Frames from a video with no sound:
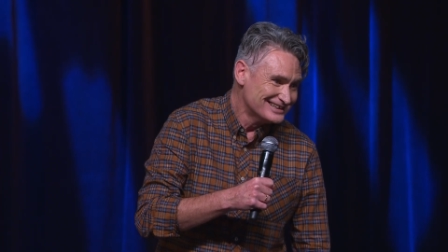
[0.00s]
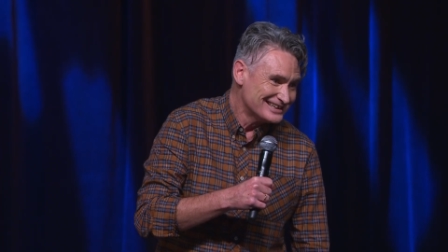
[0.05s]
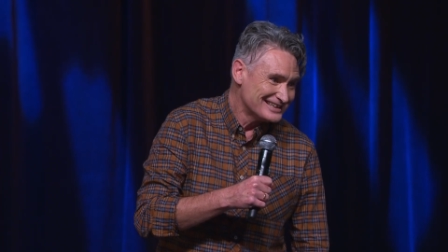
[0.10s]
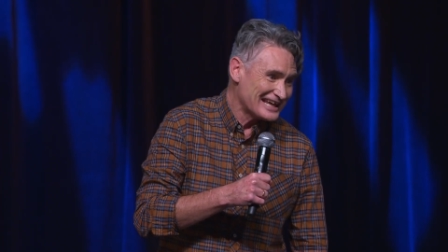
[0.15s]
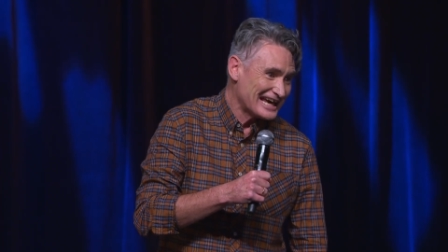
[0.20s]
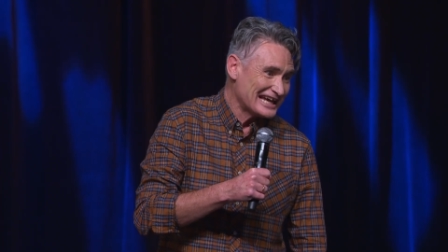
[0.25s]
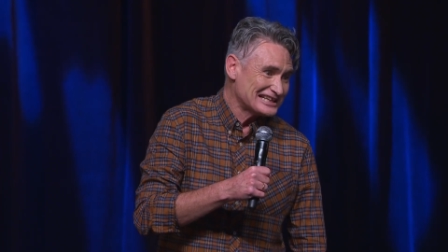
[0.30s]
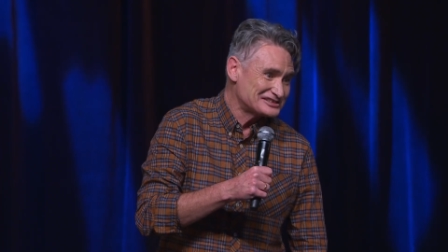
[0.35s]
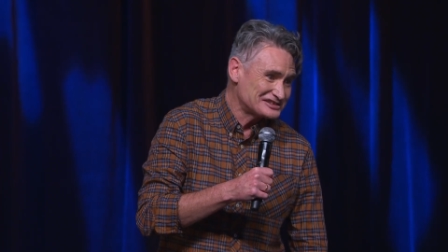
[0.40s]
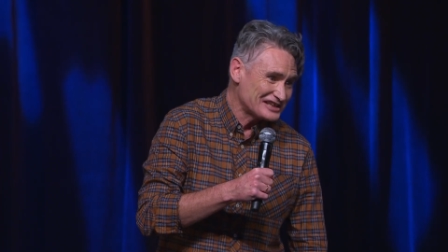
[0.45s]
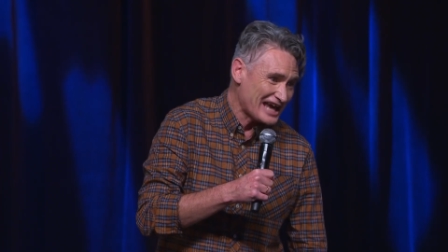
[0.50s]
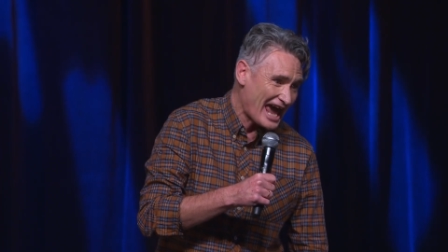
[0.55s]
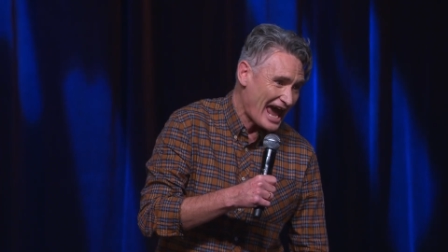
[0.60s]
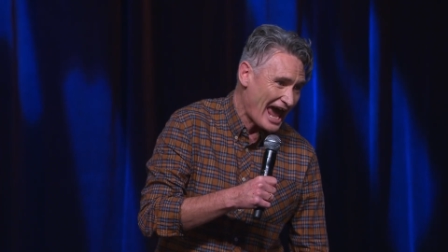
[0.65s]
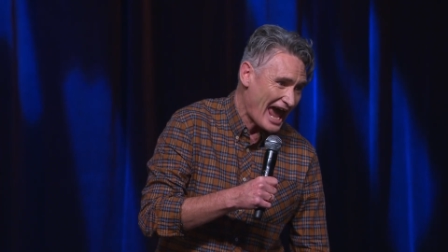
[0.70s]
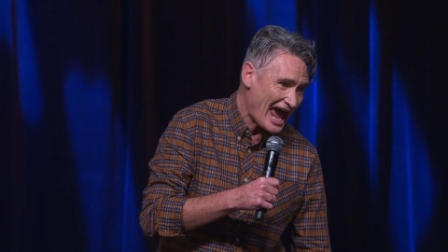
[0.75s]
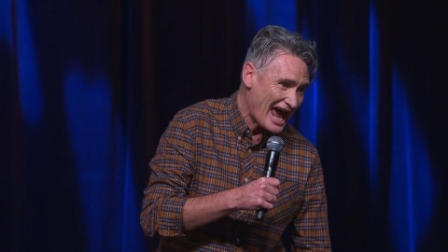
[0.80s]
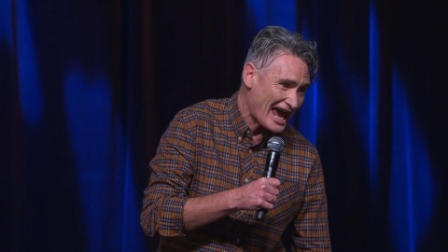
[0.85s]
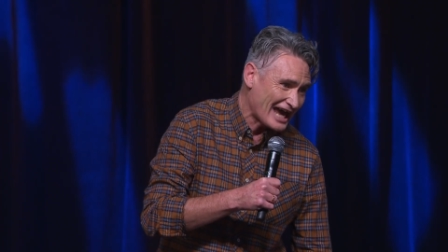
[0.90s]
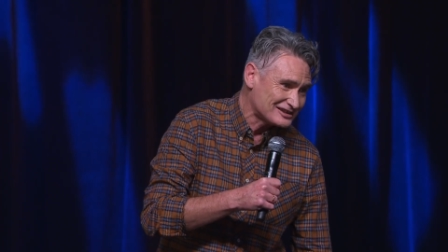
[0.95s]
They're
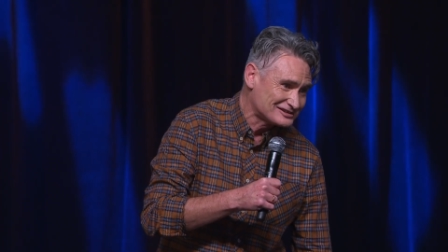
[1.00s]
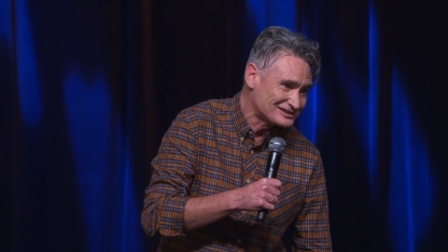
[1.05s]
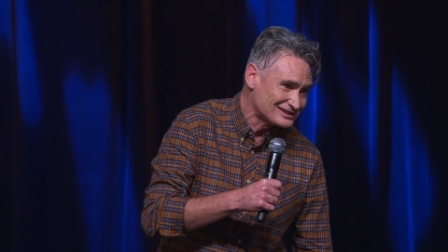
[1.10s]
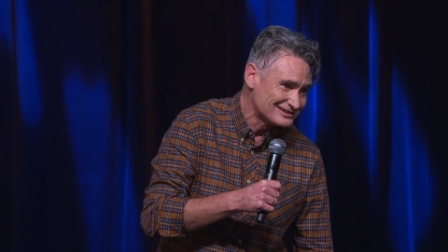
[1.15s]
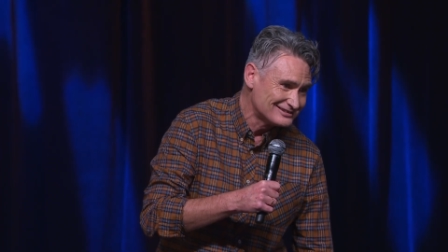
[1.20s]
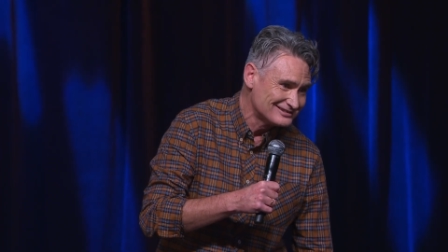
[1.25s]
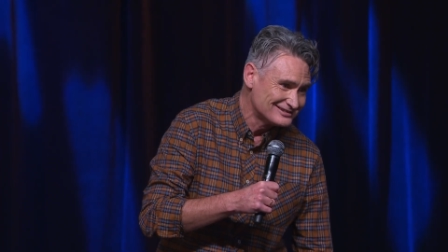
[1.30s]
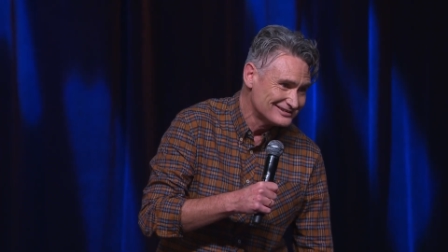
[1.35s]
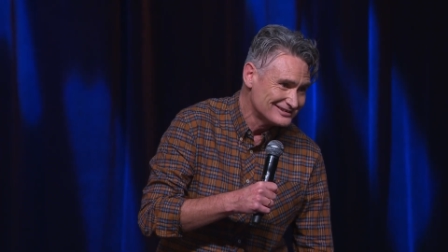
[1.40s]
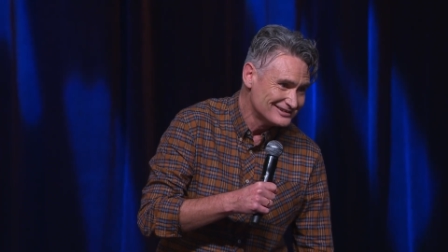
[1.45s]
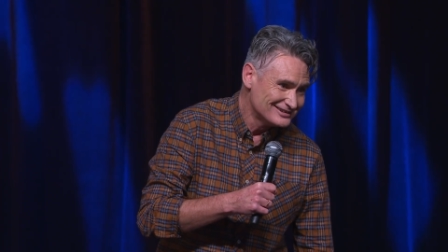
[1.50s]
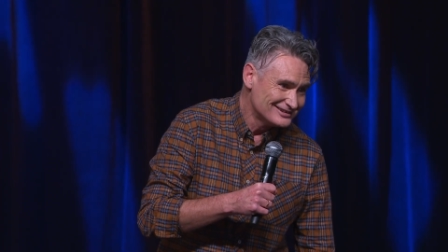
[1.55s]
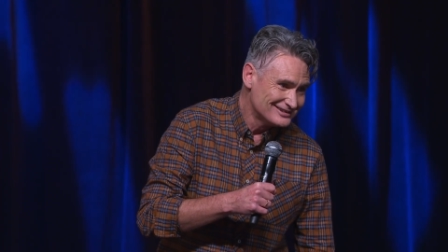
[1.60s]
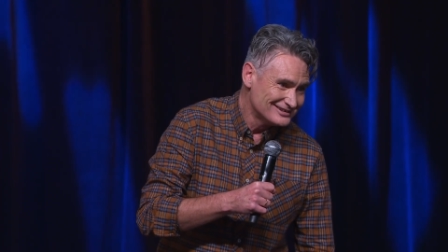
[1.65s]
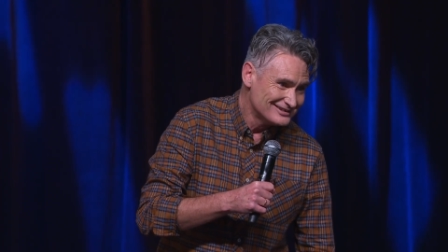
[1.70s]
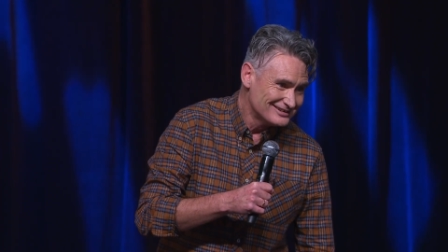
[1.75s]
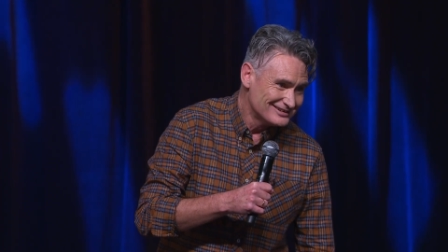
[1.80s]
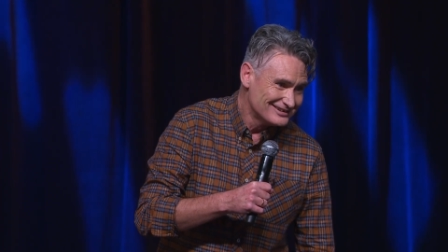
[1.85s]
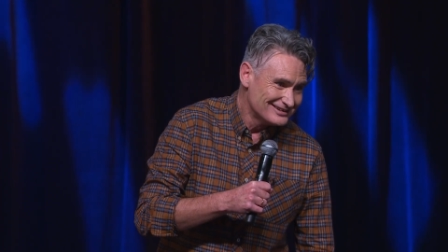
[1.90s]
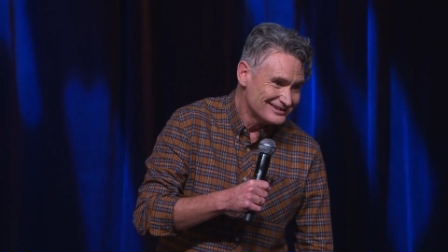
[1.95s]
dead.
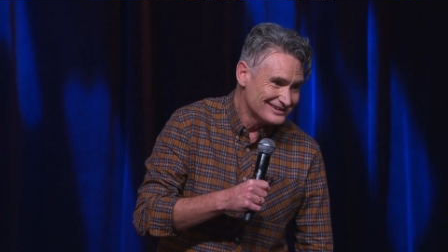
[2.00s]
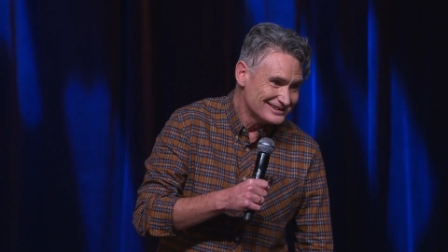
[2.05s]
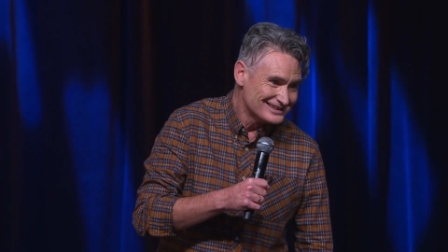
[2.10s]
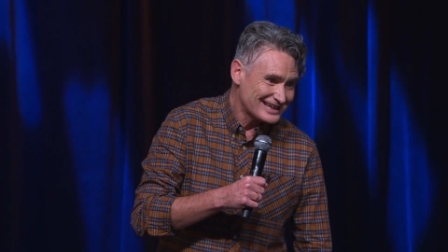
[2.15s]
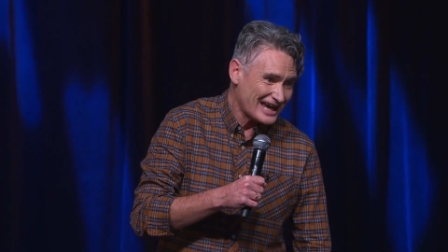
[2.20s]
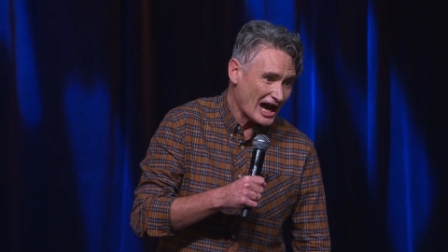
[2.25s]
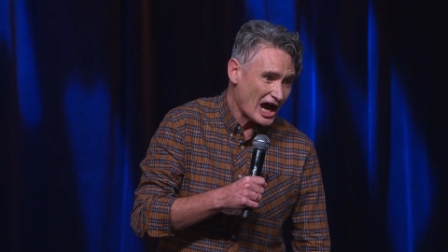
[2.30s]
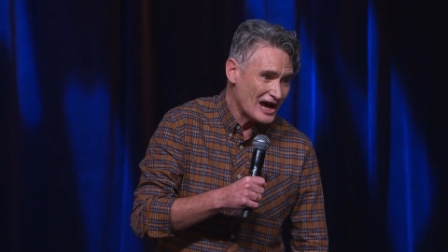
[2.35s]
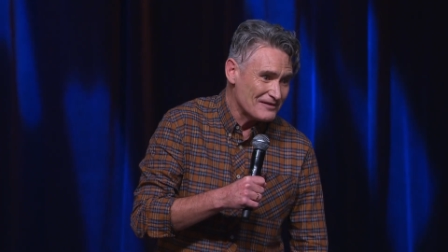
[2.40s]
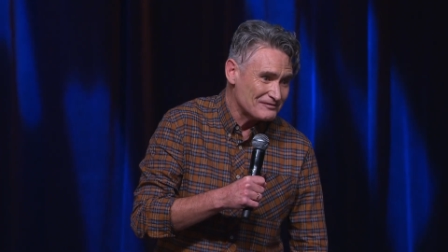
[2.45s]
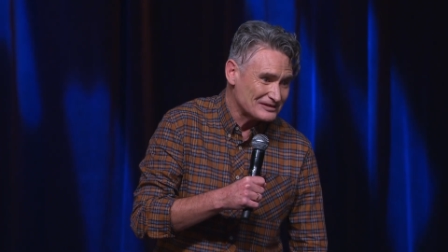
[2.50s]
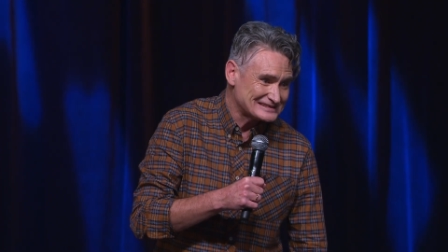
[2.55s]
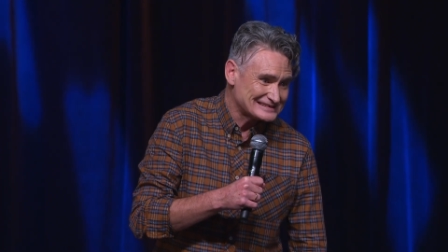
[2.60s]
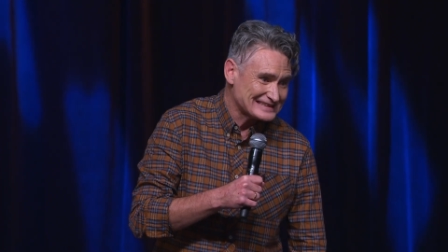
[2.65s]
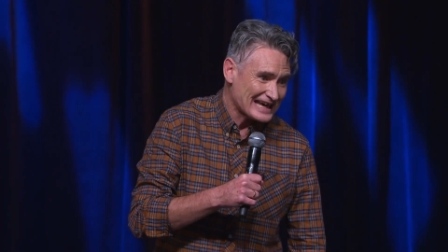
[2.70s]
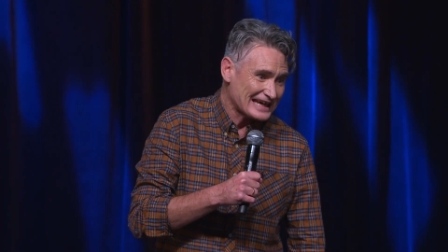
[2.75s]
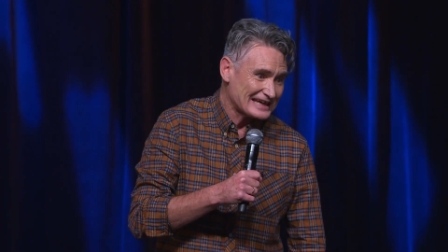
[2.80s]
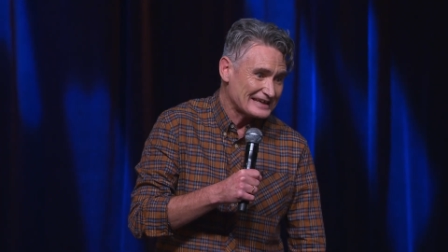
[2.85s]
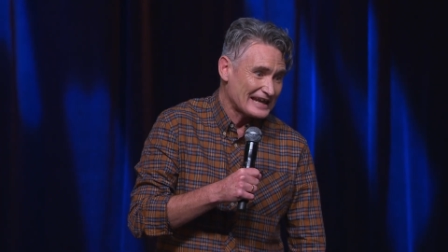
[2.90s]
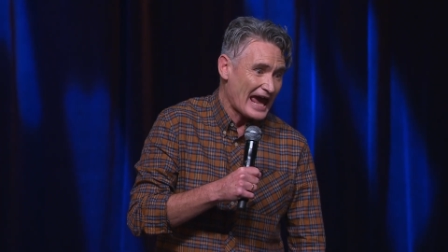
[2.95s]
COVID's
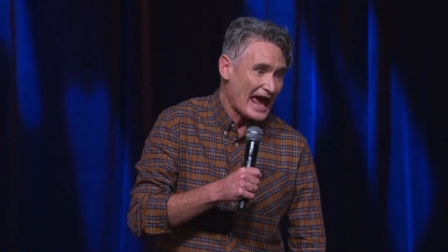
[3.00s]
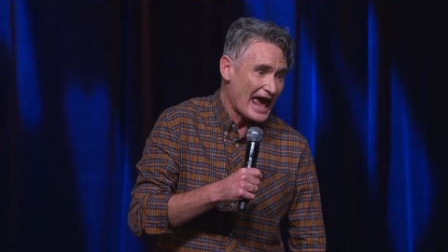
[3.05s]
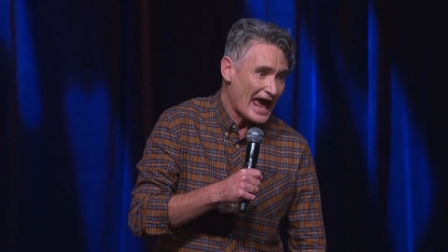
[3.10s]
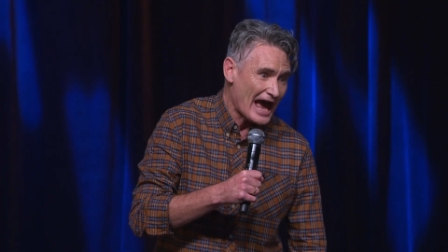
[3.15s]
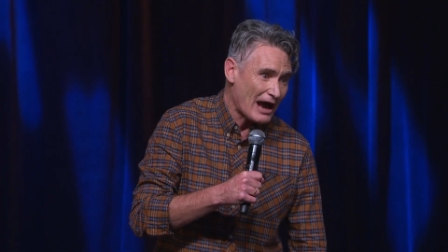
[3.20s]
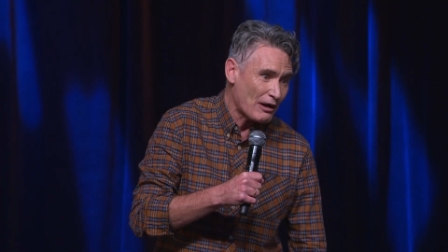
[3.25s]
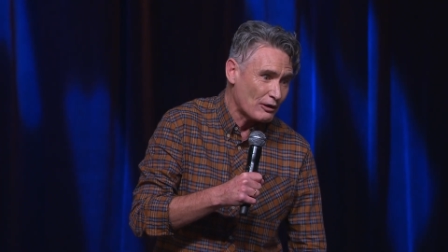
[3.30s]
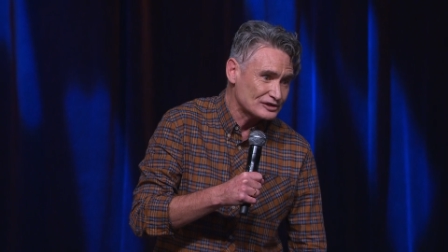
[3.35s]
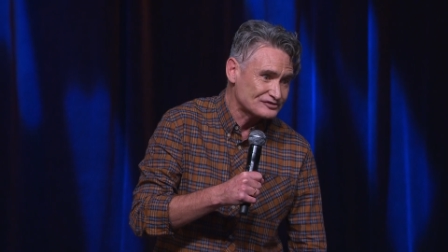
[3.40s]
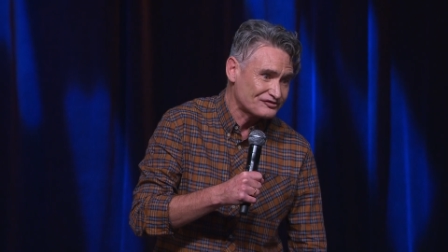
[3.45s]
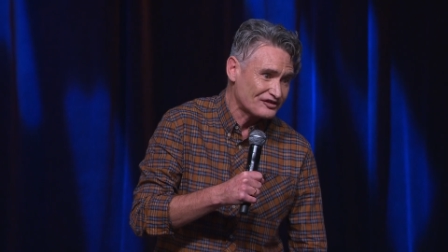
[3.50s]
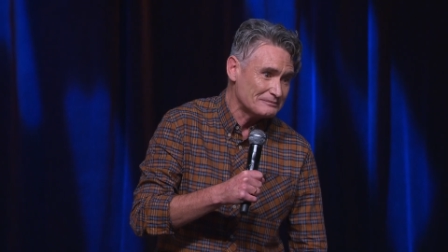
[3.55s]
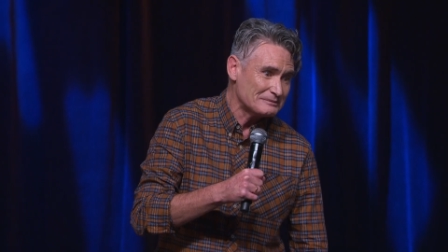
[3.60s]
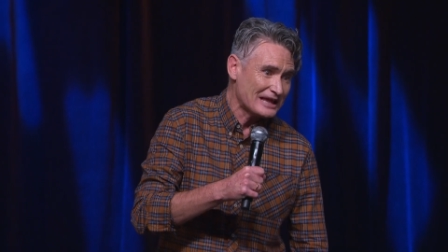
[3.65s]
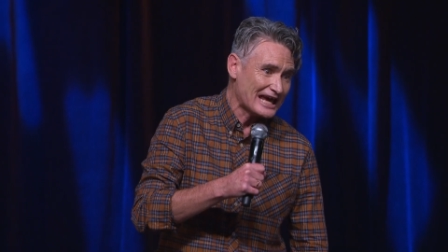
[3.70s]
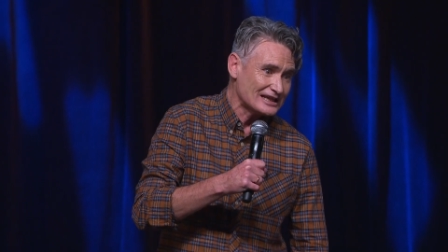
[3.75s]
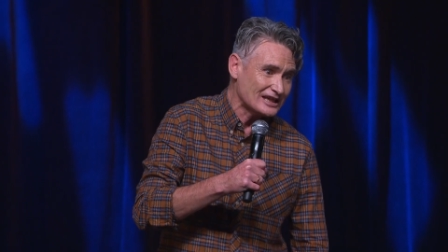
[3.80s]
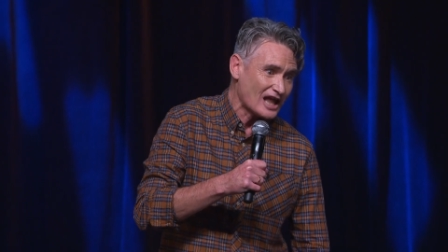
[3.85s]
taken hours from their